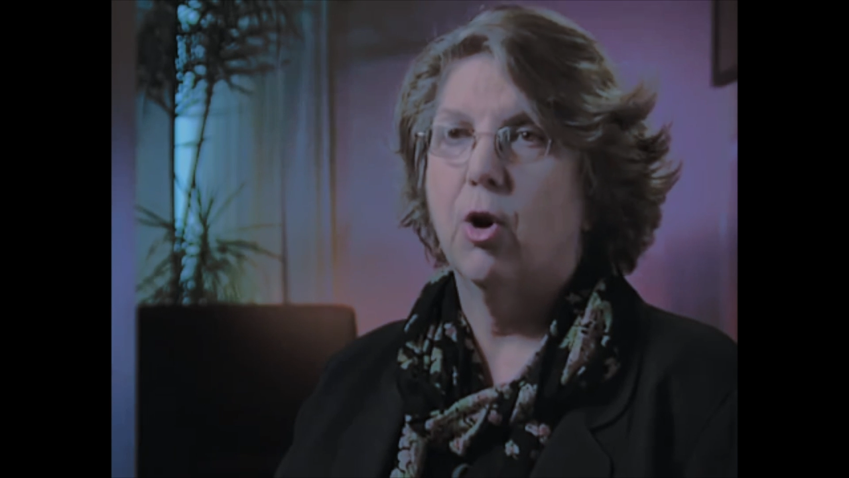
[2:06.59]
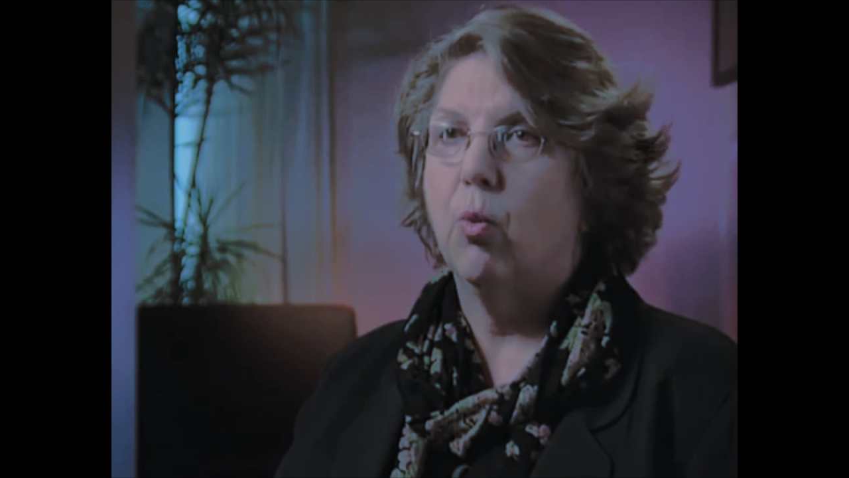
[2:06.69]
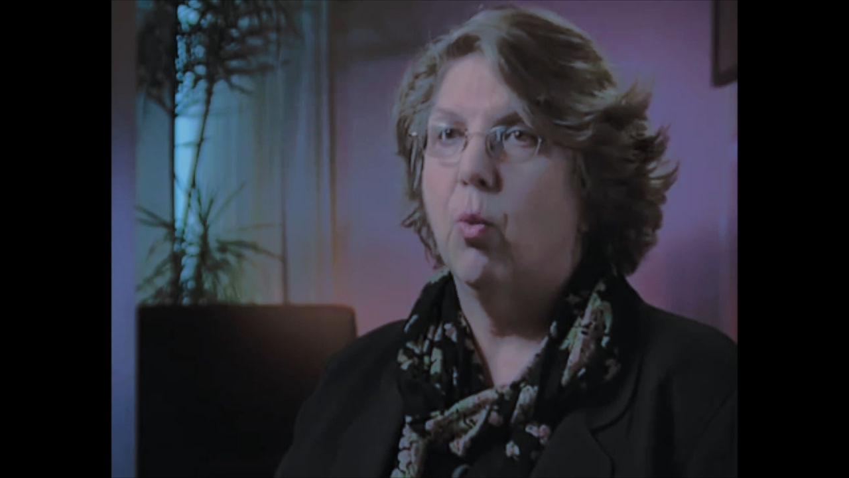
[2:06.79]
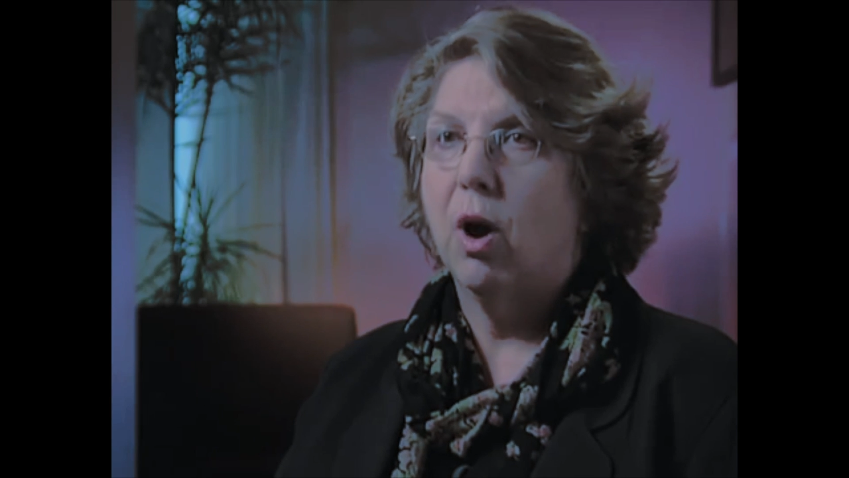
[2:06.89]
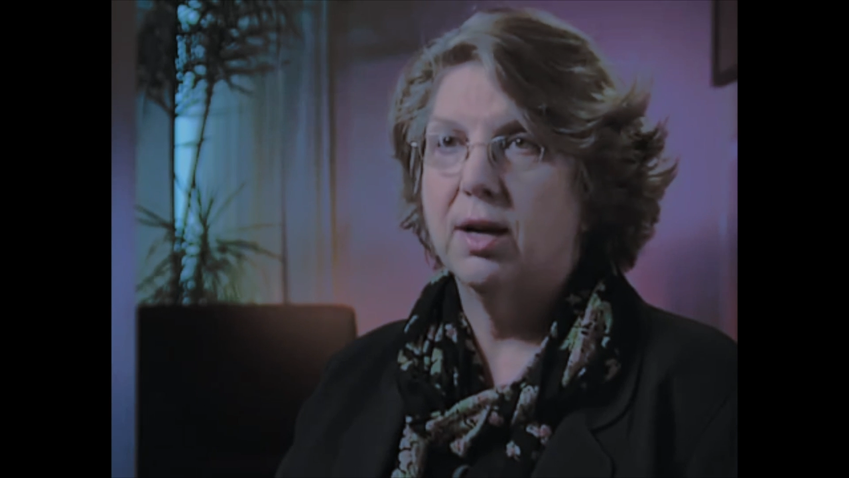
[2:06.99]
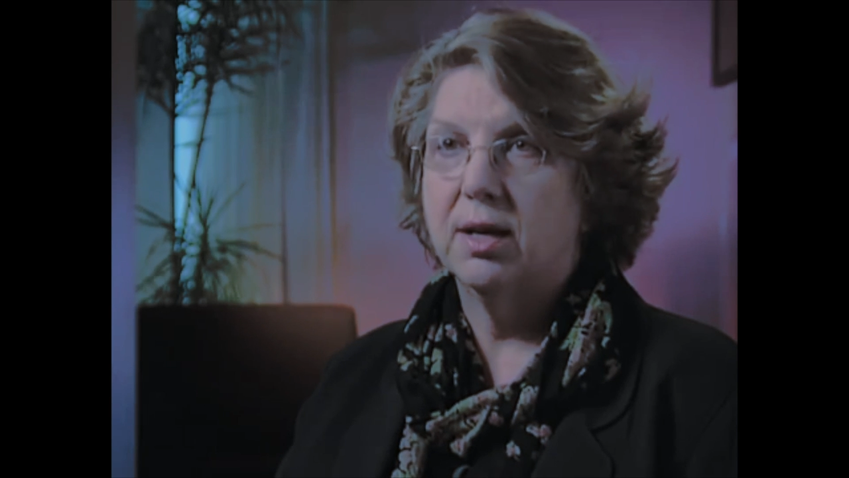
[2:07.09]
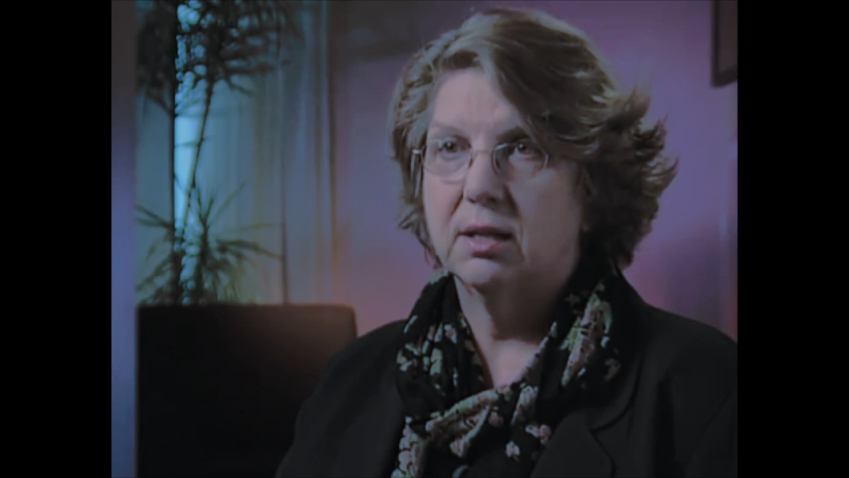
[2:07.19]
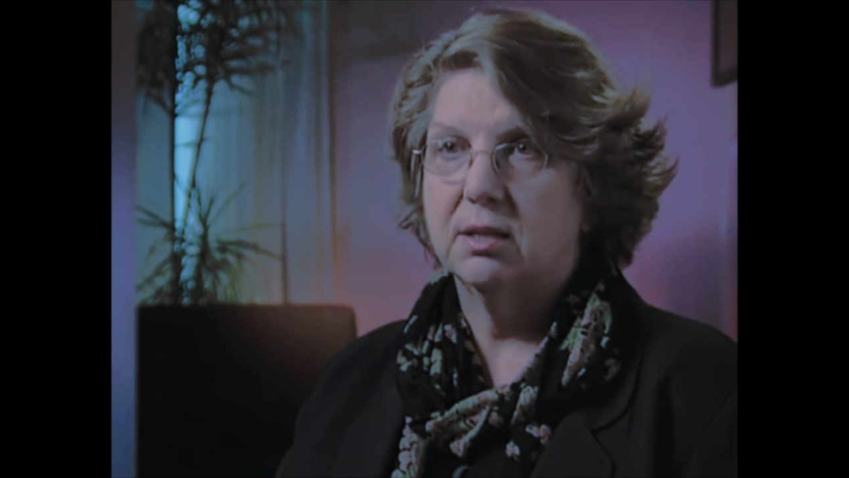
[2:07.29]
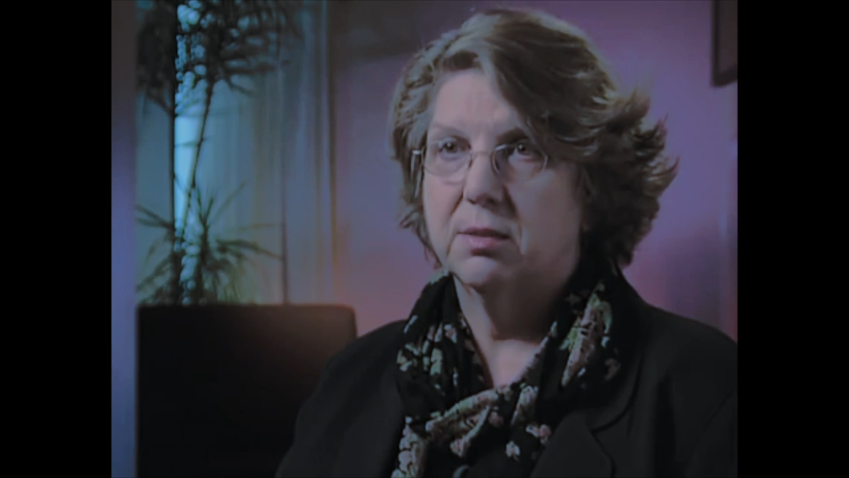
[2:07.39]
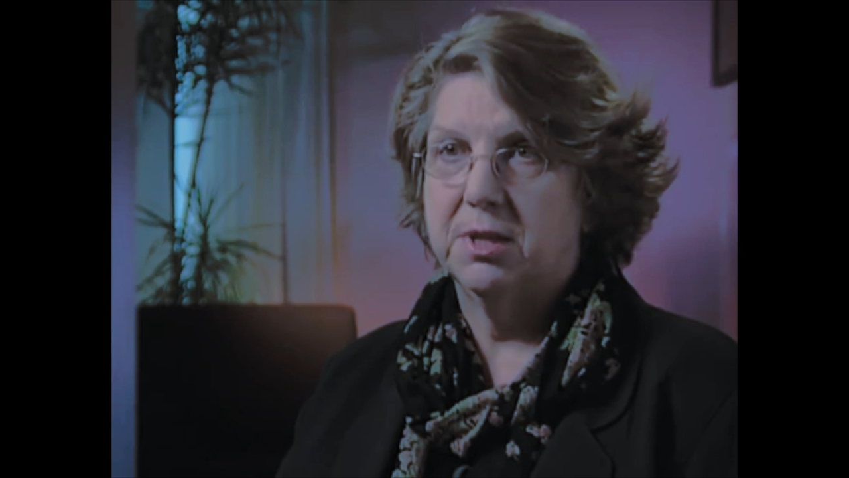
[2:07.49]
or
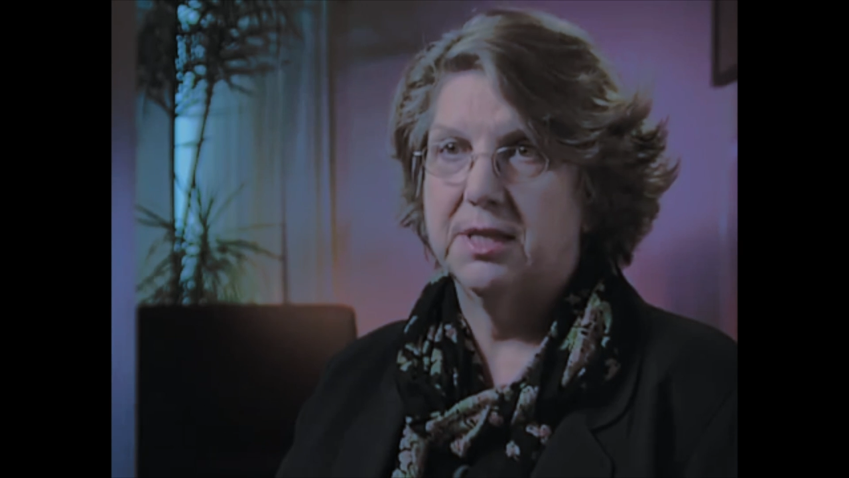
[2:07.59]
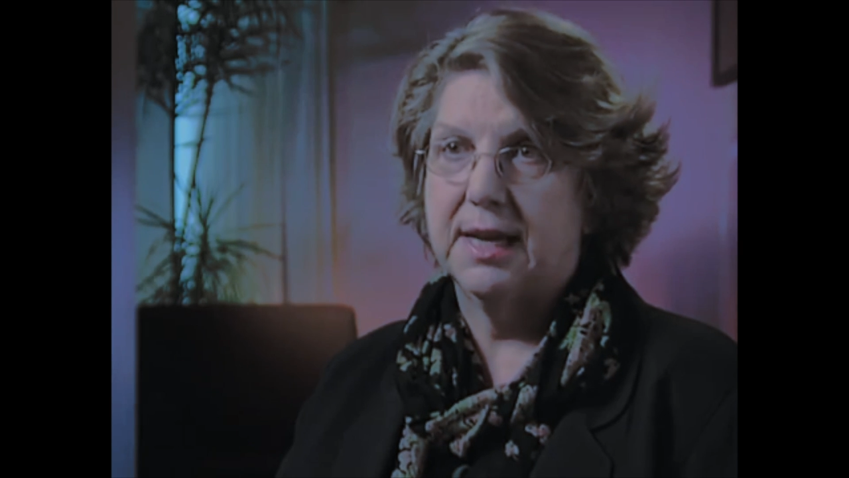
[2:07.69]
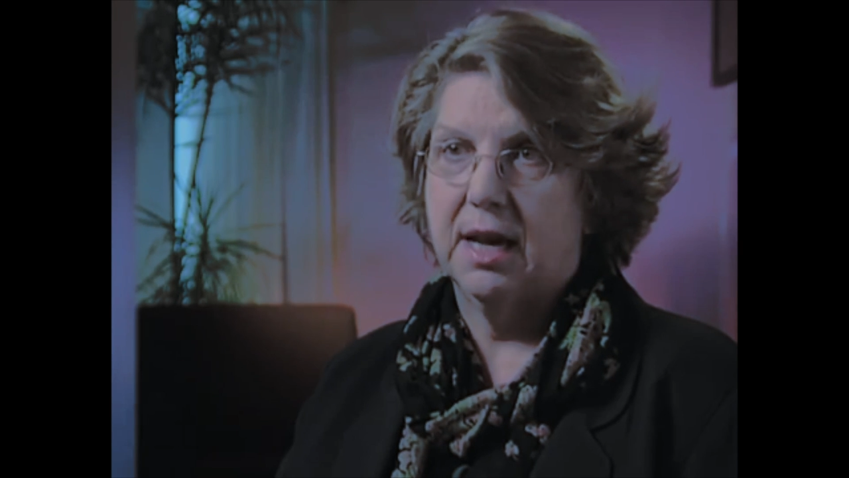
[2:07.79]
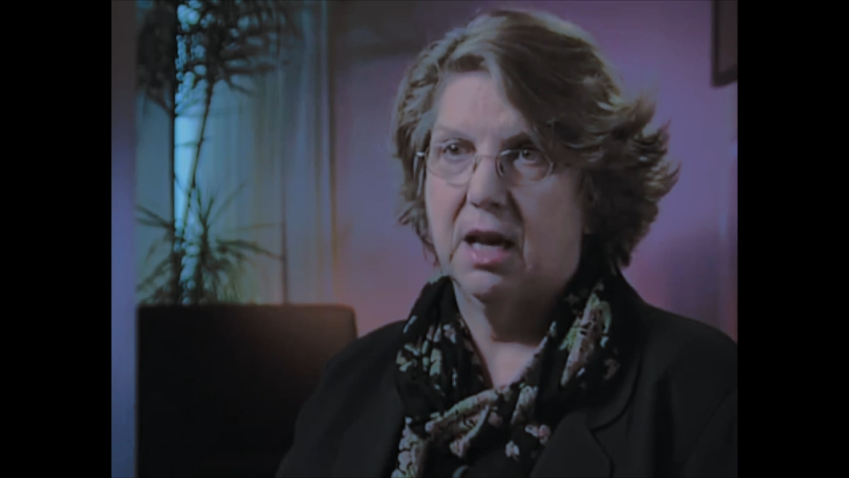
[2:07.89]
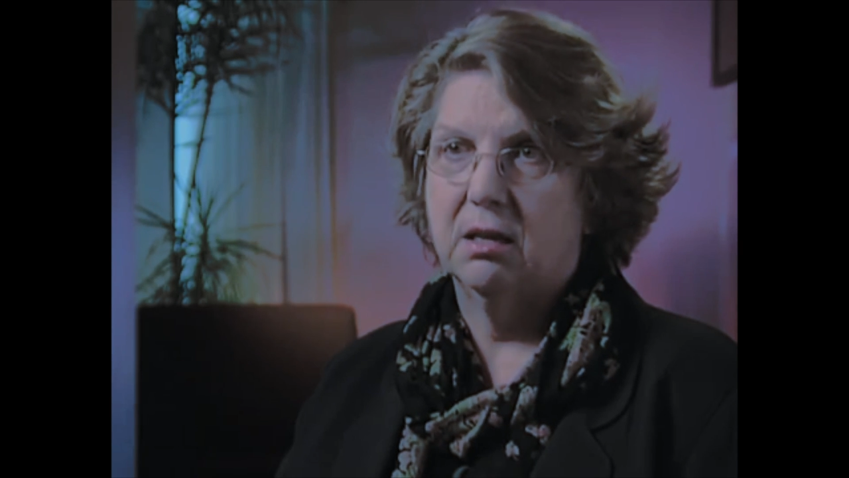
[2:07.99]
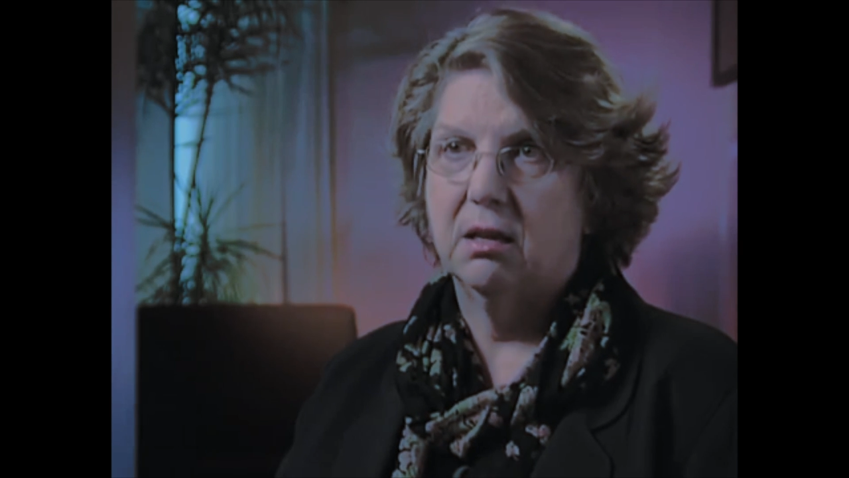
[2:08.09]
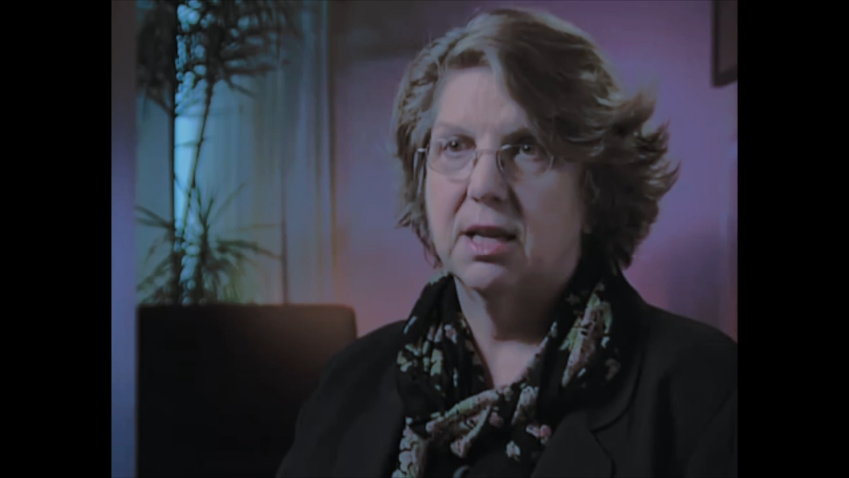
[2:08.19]
wanting to be dead